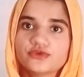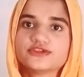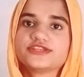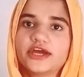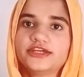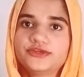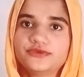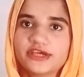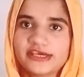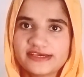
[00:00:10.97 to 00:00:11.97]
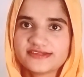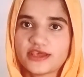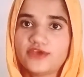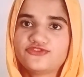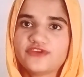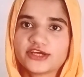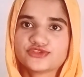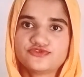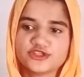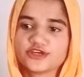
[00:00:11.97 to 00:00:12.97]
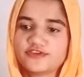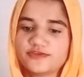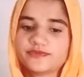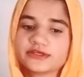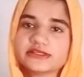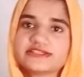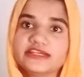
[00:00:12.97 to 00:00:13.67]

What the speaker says: study today is effect of nerve impulse.